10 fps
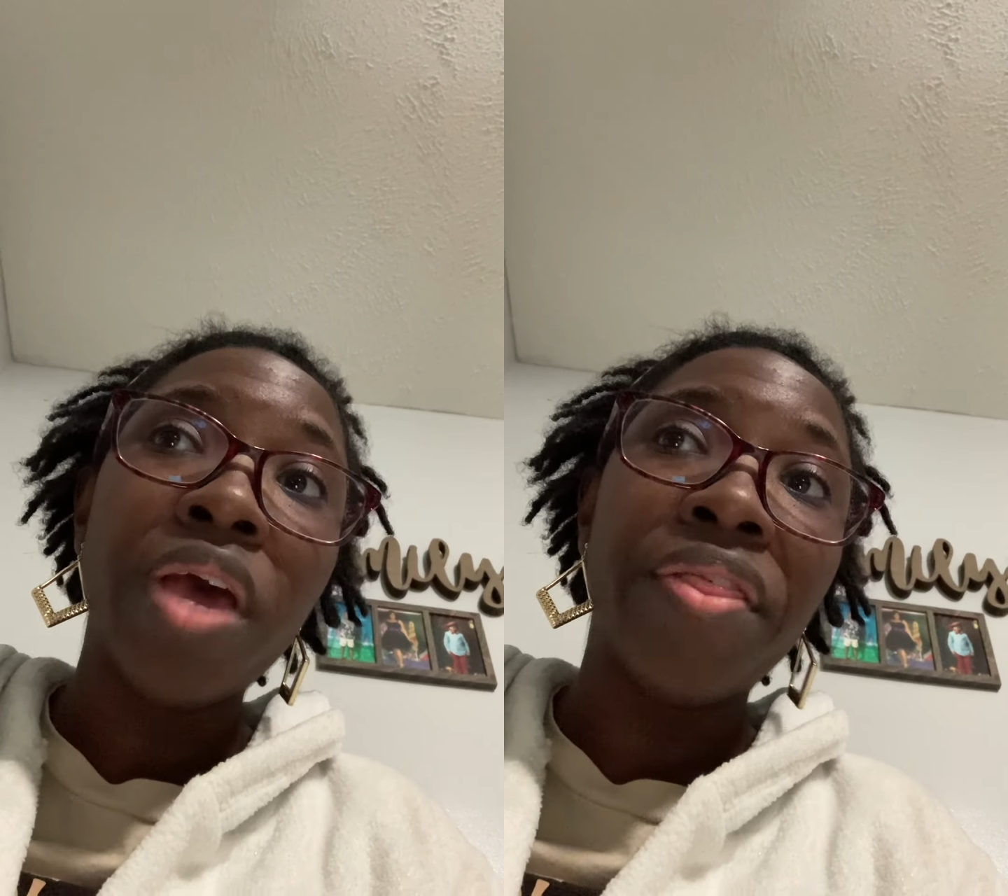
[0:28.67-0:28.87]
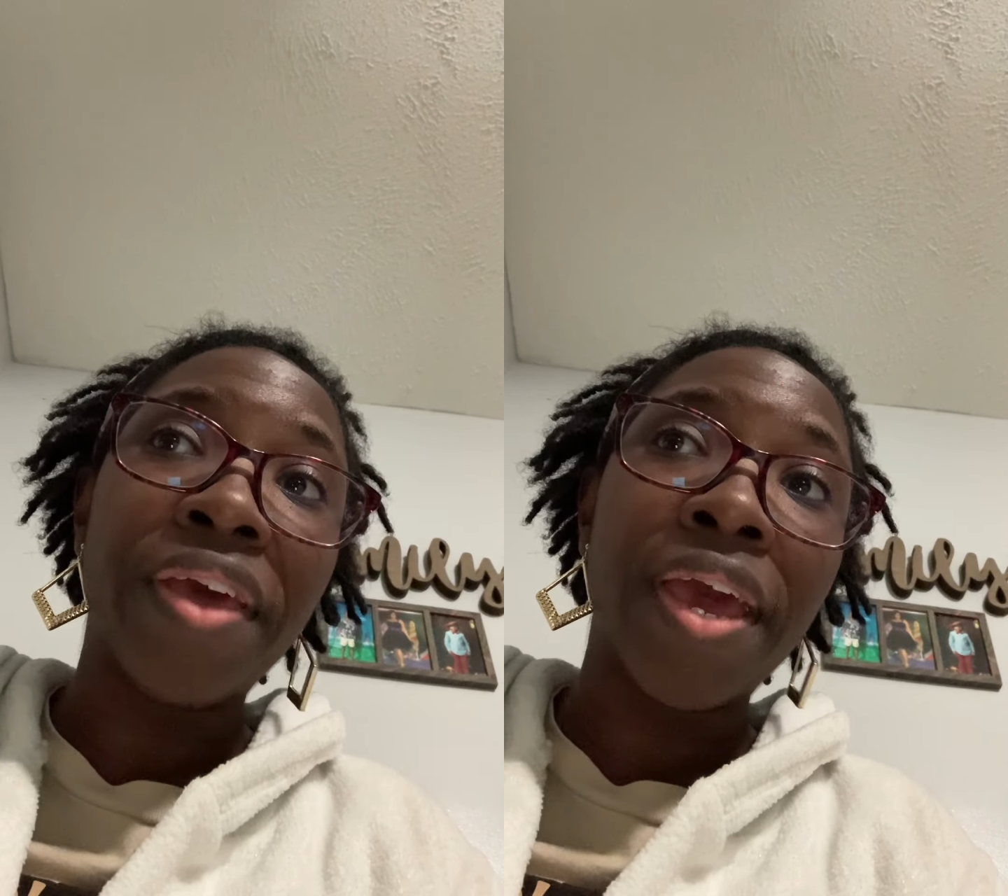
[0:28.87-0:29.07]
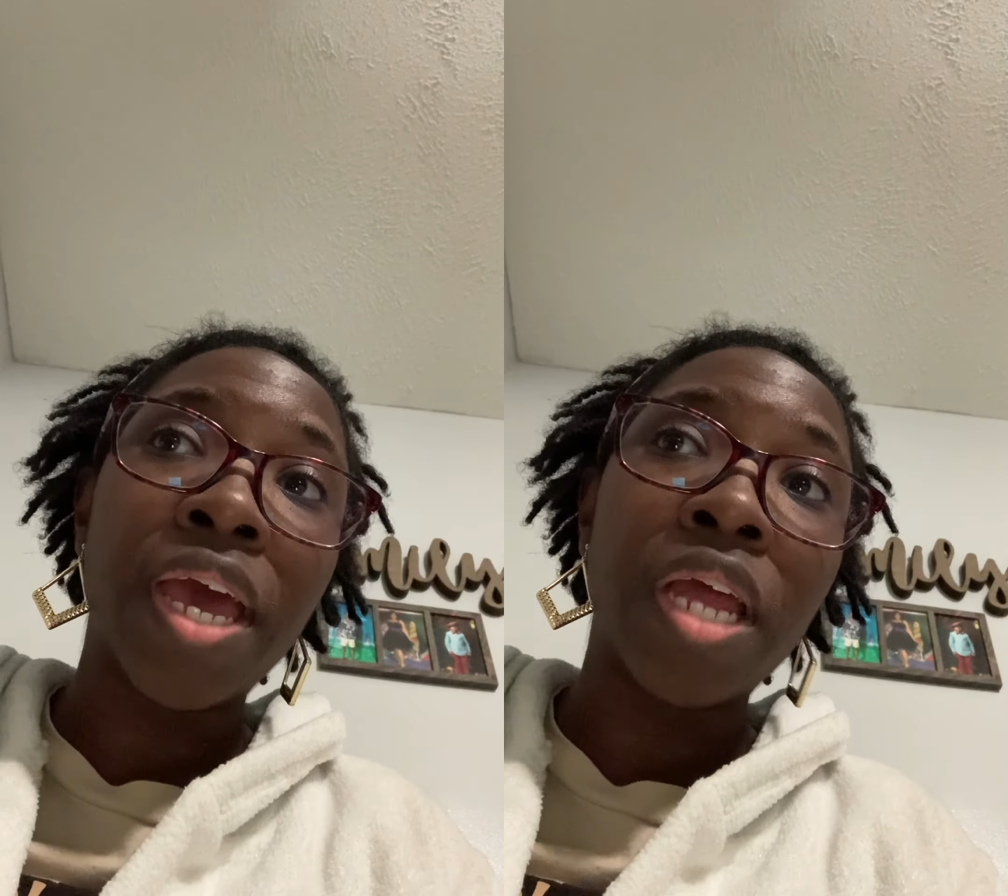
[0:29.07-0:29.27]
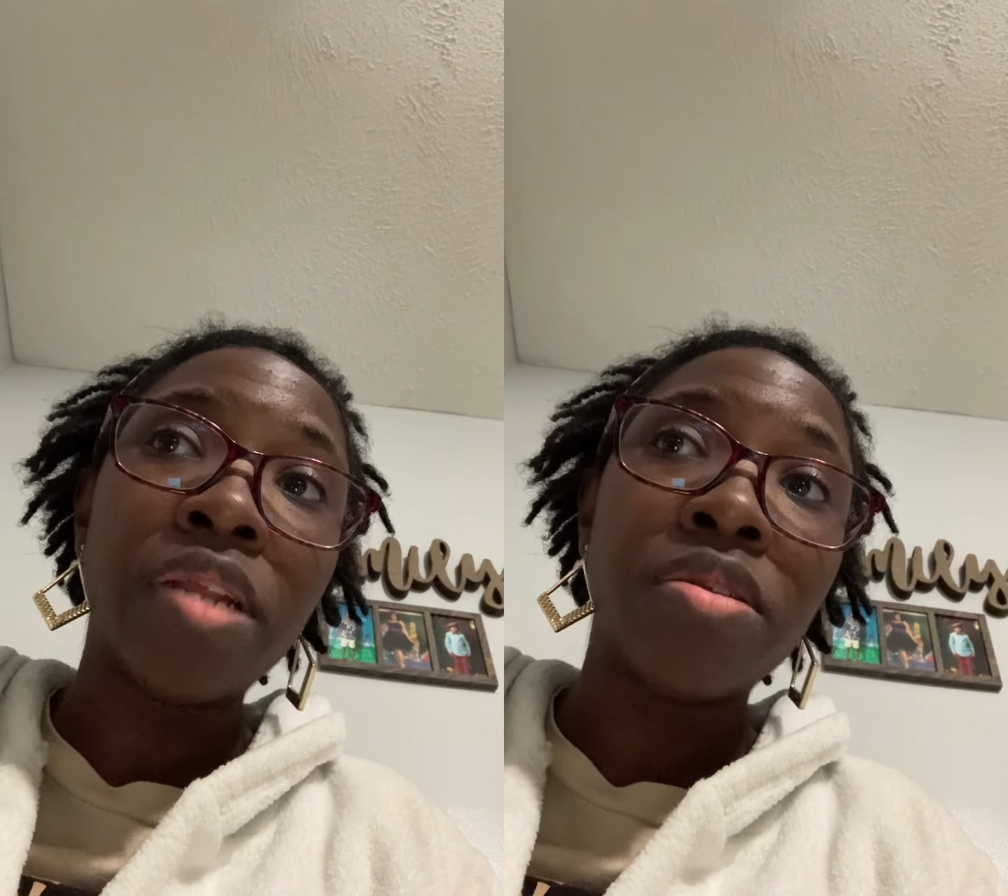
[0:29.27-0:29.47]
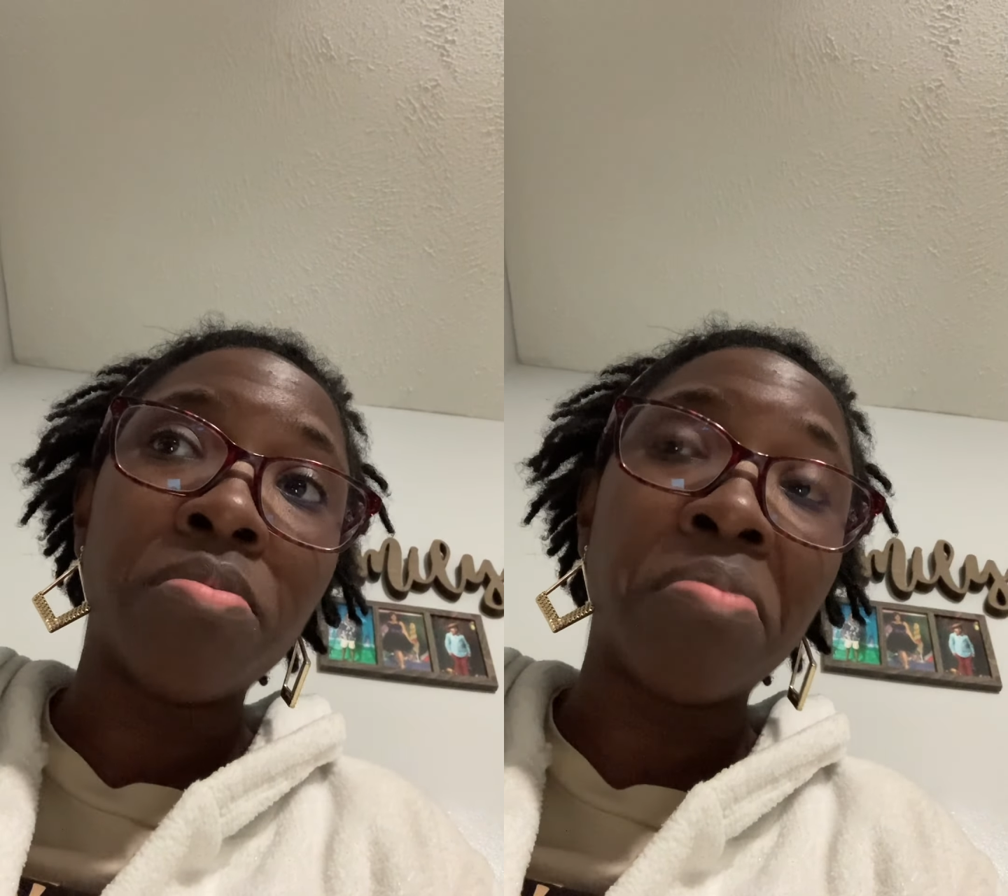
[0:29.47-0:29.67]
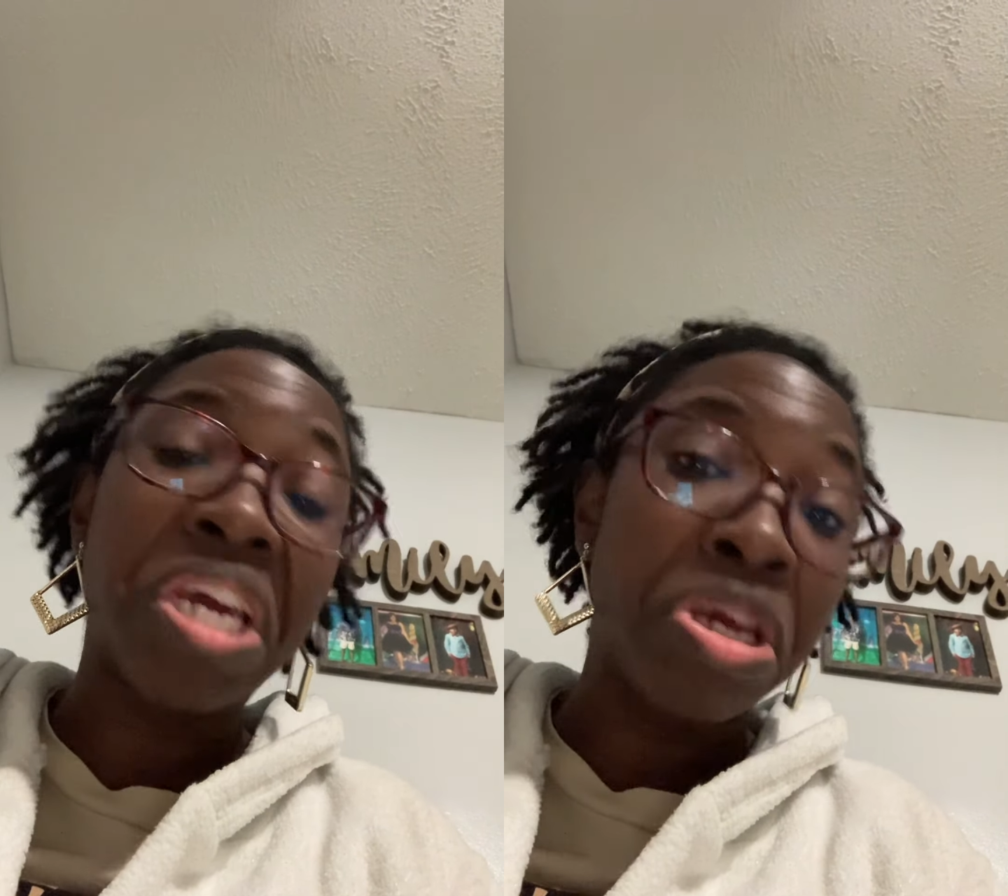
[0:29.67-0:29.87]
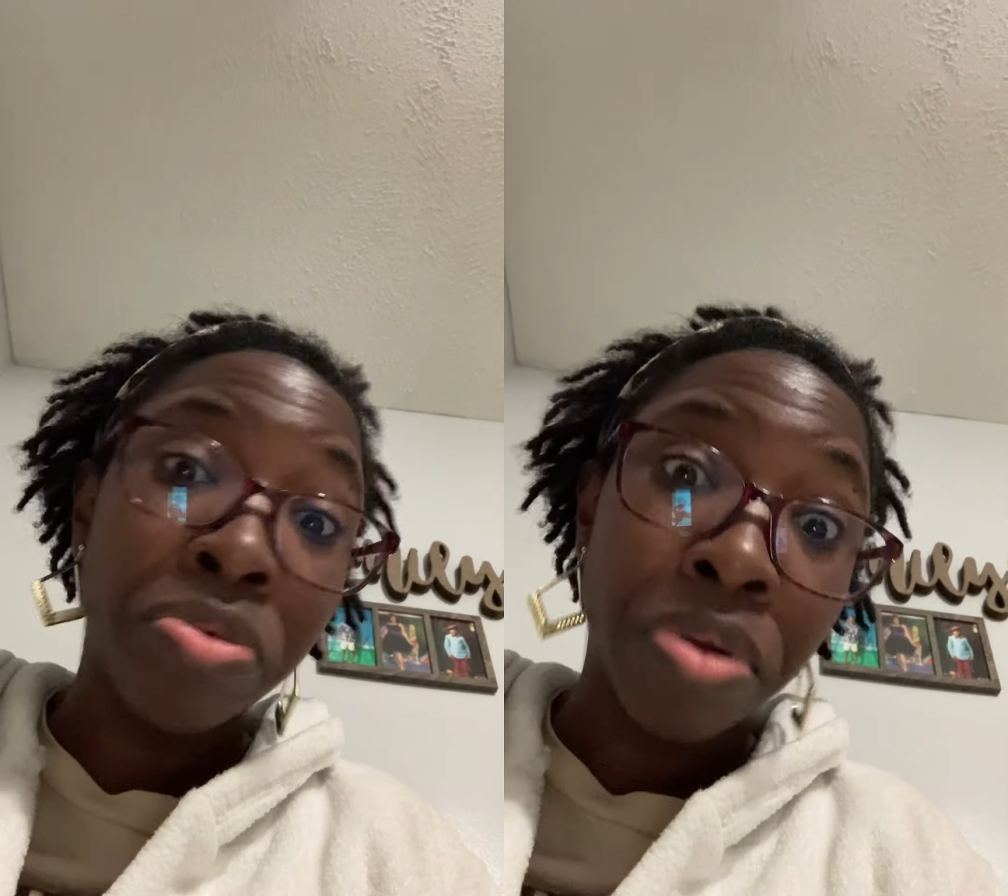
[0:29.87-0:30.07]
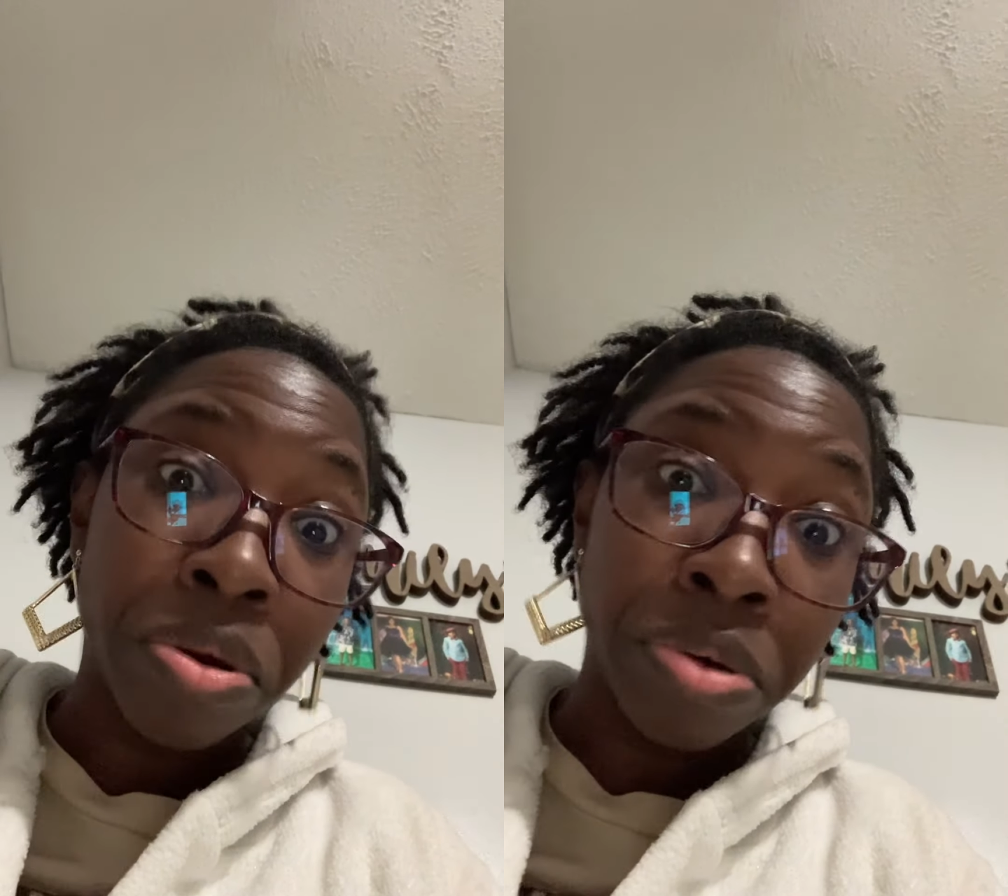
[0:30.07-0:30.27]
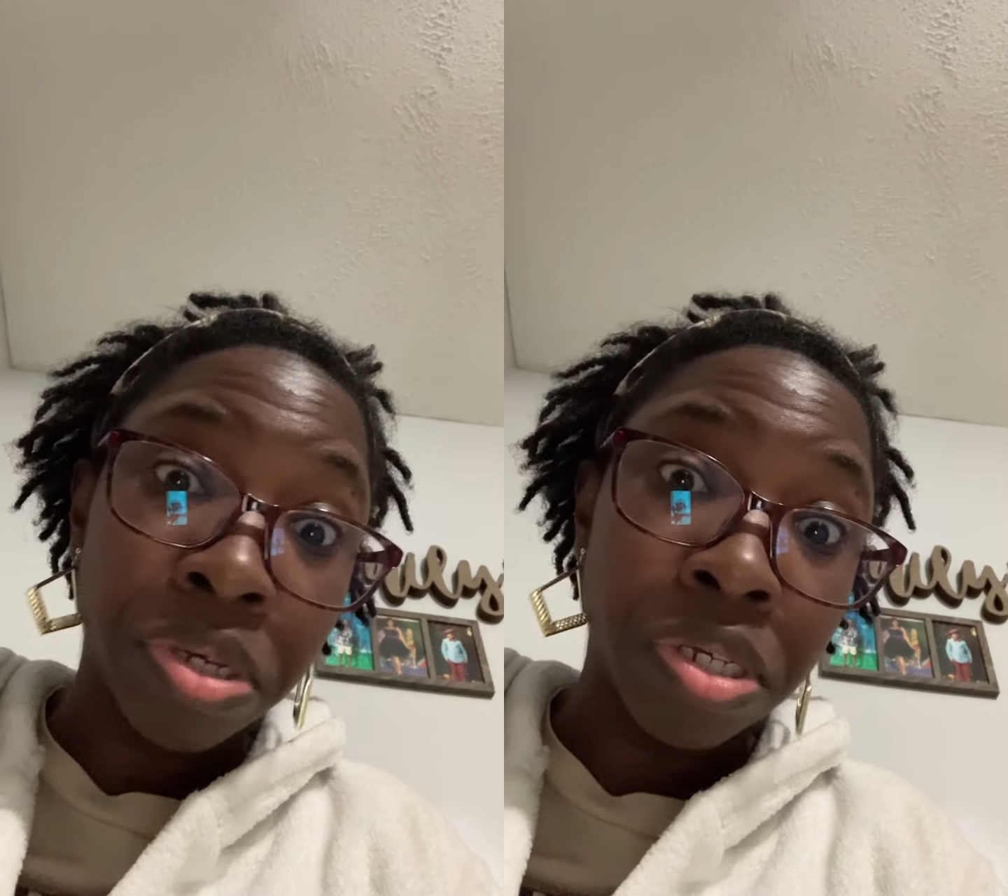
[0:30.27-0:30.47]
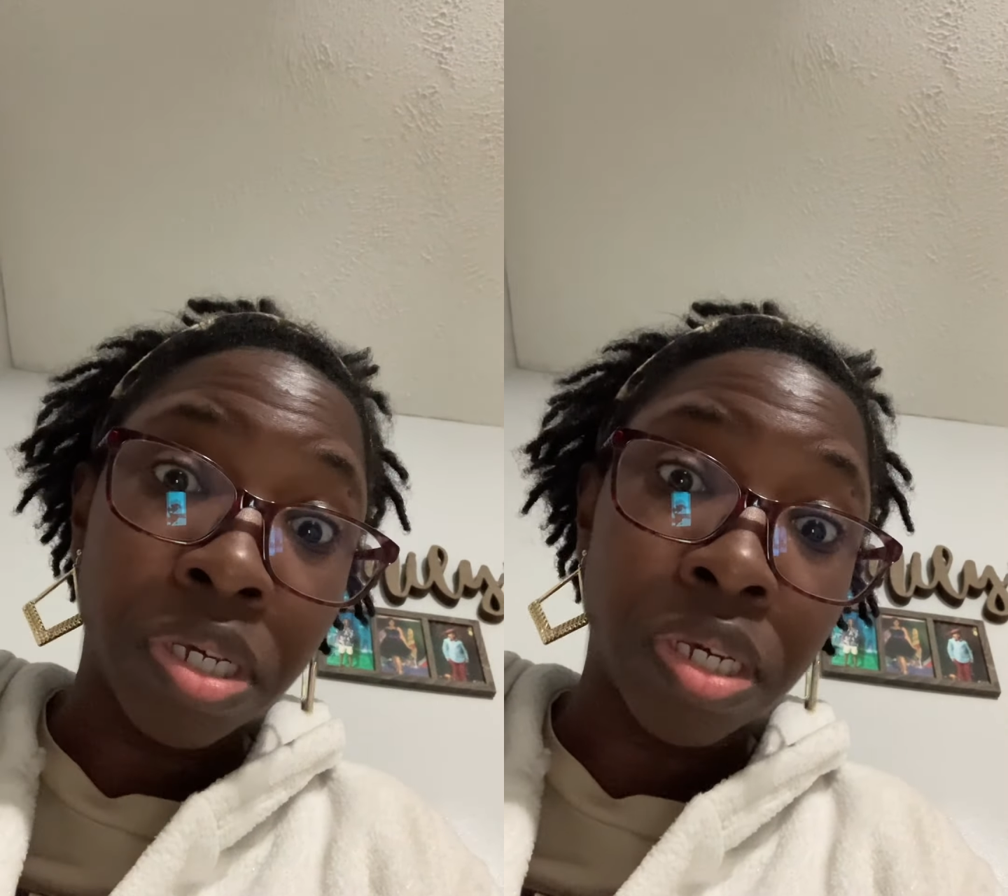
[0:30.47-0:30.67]
that mean you no
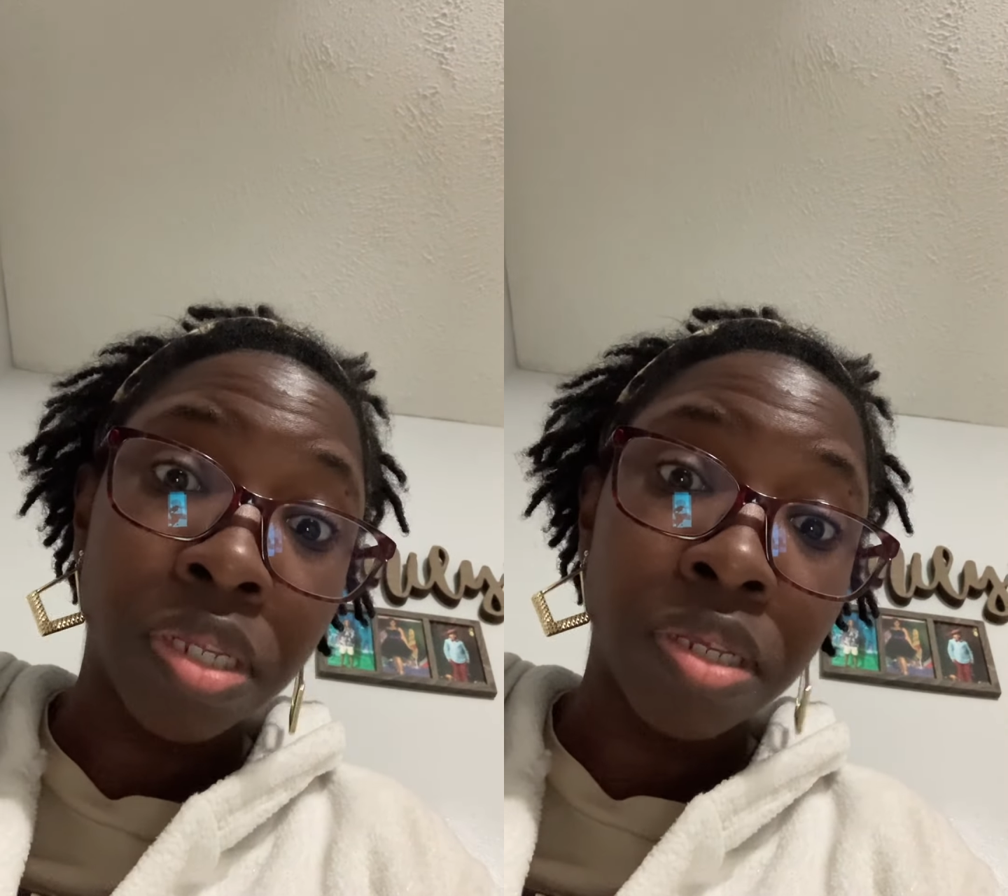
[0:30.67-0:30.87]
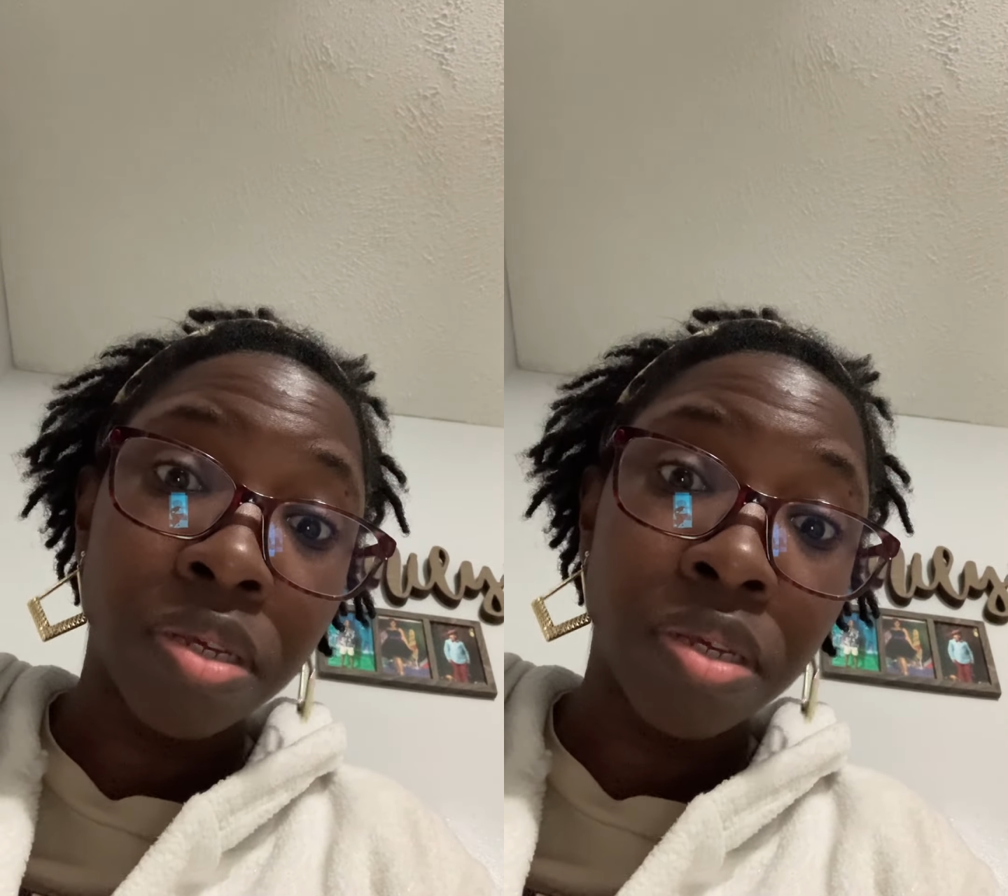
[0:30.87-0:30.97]
good.